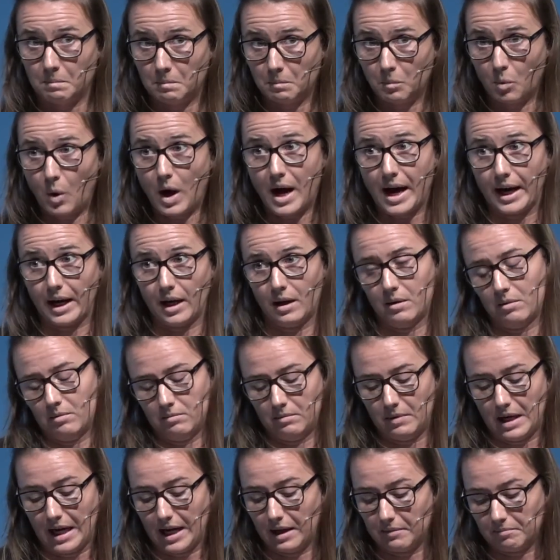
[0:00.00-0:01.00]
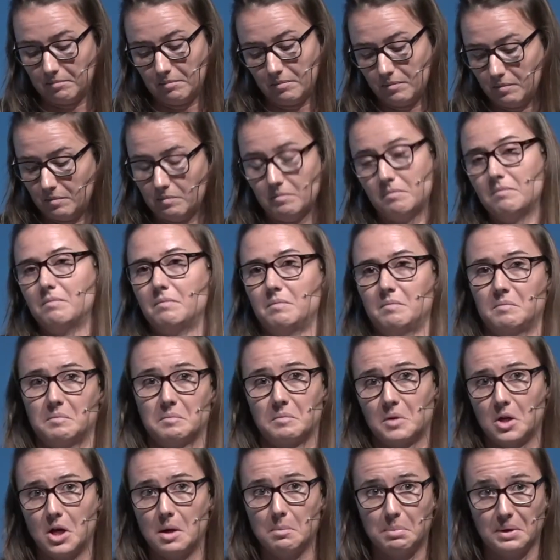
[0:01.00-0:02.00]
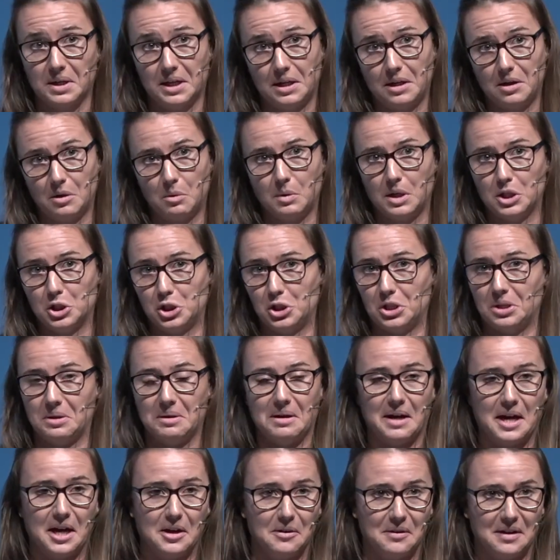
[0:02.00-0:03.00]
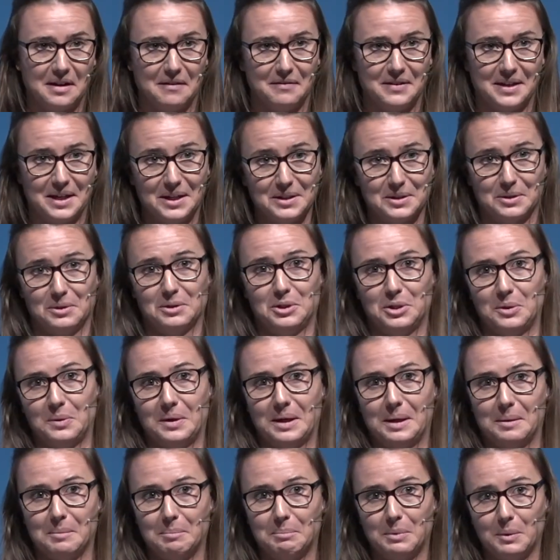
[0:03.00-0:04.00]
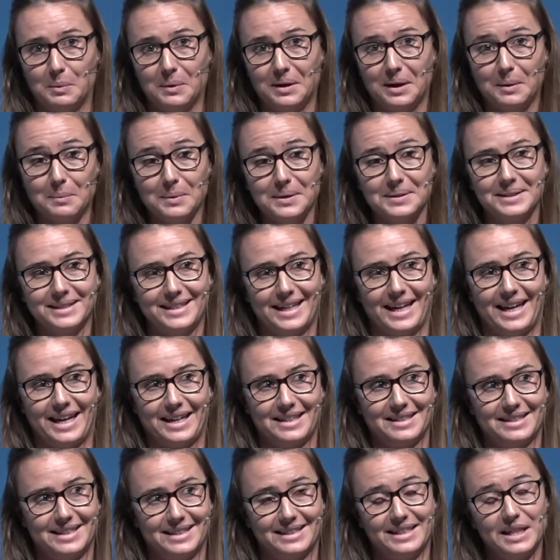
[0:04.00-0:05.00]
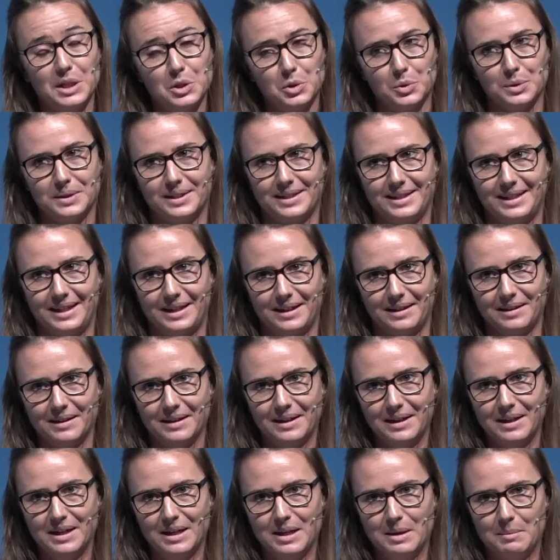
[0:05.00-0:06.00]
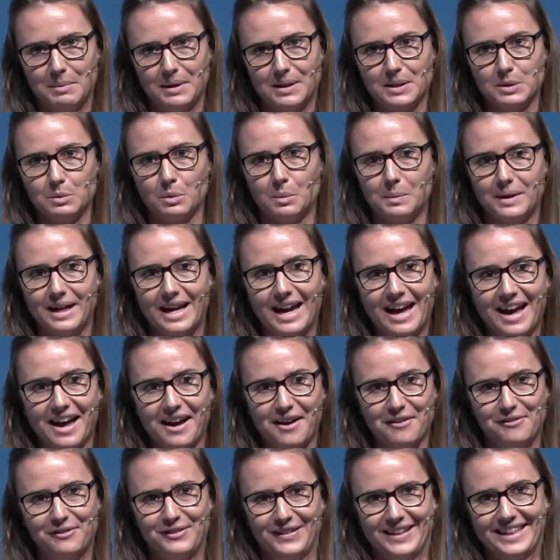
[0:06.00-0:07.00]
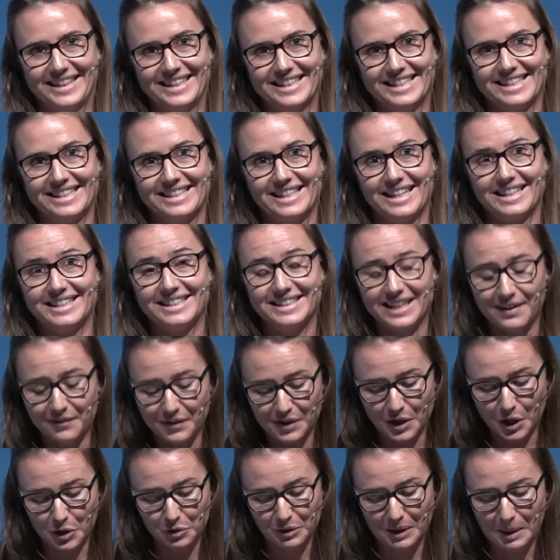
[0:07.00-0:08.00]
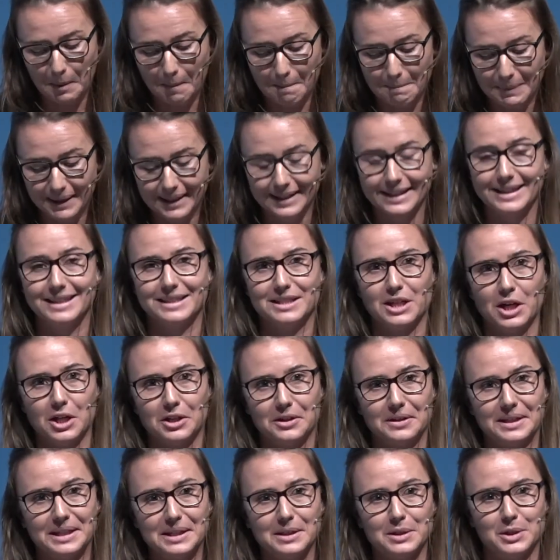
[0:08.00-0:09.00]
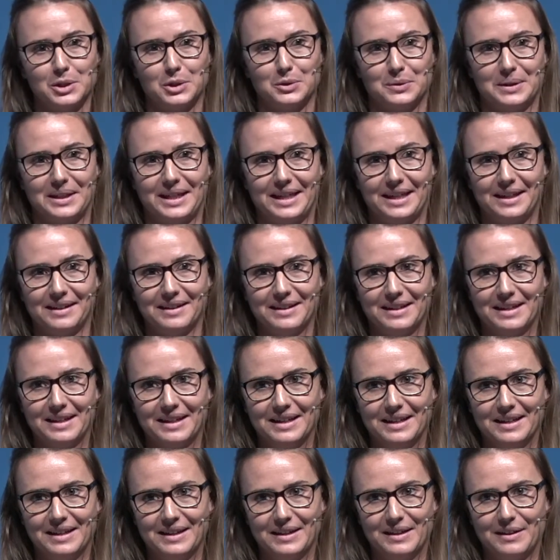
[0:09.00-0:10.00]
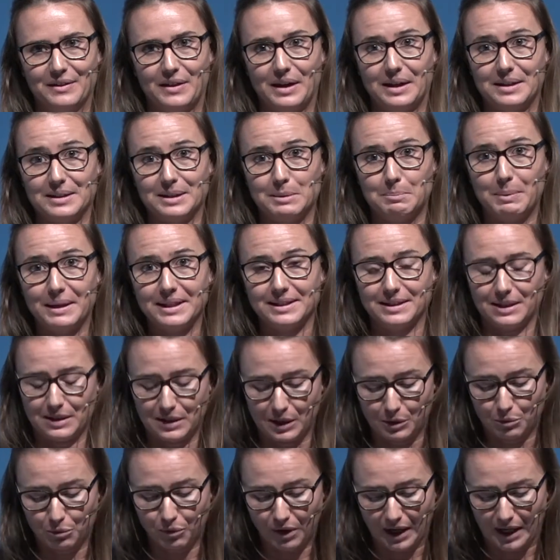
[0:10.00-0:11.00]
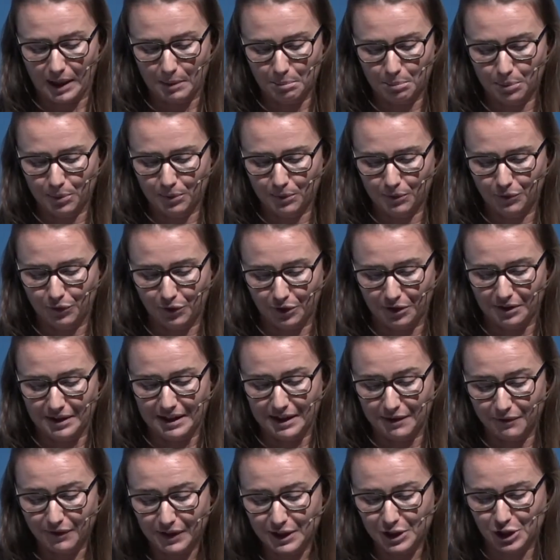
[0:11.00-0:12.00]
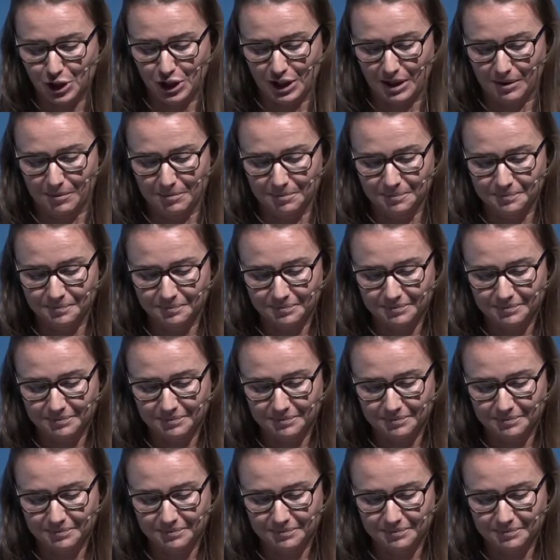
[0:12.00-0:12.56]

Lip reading: Why? Complicated question. I don't have the answer to it. But what I will say is it's interesting, because what we have is a $700 billion industry that is basically ripe for innovation.